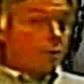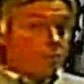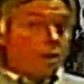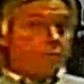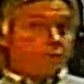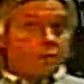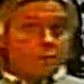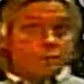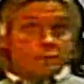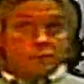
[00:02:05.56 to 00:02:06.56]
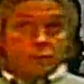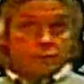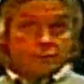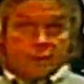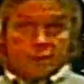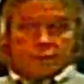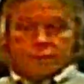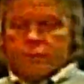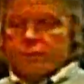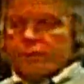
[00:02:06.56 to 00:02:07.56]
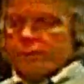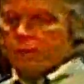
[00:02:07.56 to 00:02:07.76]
my father would have said, who fought in that